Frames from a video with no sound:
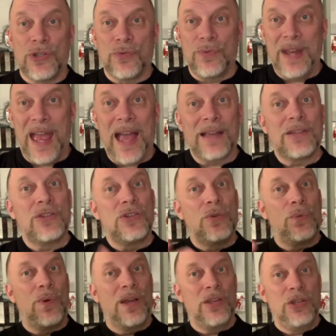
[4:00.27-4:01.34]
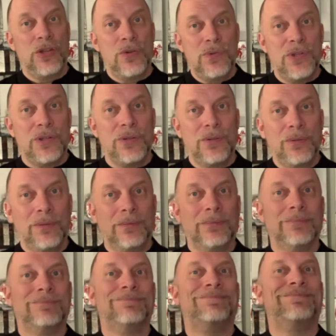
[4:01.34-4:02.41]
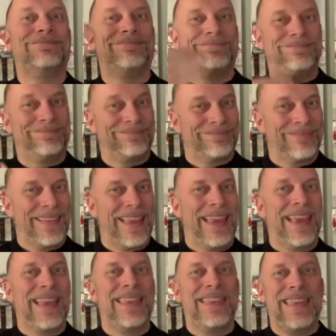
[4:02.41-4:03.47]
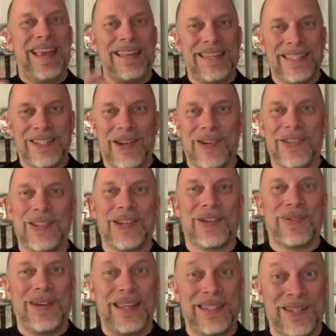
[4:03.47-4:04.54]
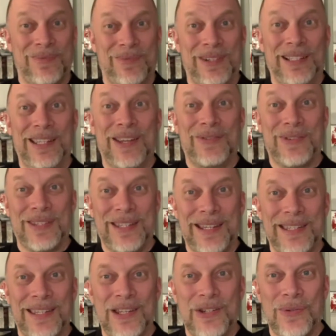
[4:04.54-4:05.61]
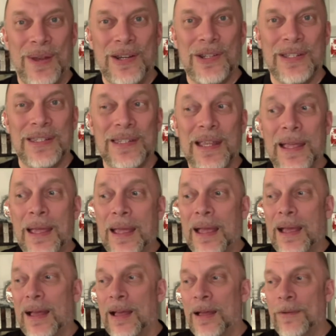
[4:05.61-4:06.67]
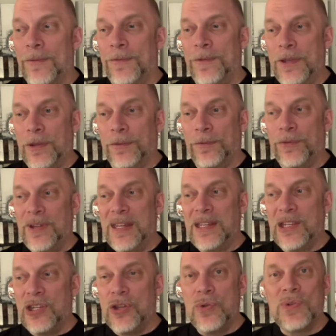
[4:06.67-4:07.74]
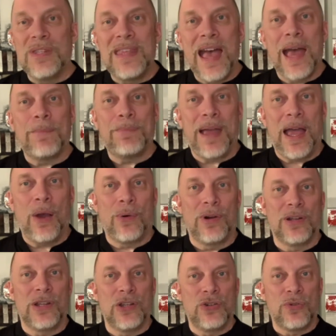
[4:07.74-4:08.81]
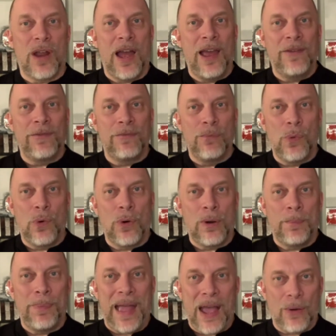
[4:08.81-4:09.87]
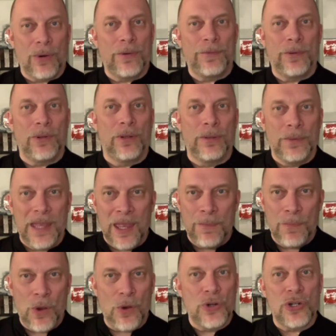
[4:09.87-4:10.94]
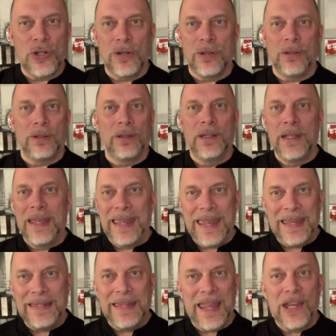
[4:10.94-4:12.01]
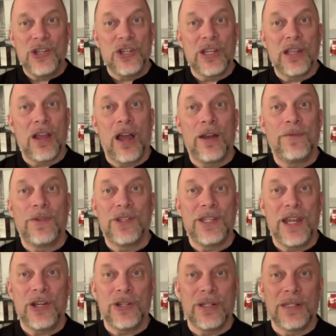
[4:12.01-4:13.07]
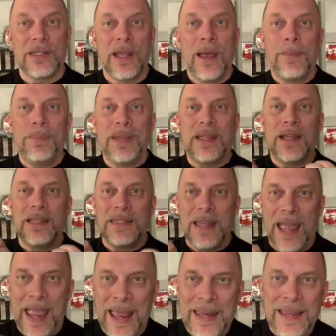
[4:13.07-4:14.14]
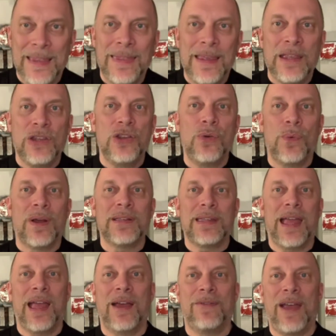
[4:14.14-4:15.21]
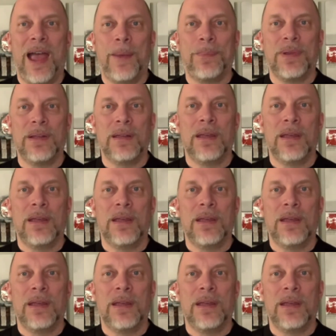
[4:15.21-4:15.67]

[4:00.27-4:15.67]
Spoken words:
react to what you do then starts to create some really interesting situations. Feel free to use that power to drive more powerful, emotional, engaging conversations, because anything you want to have happen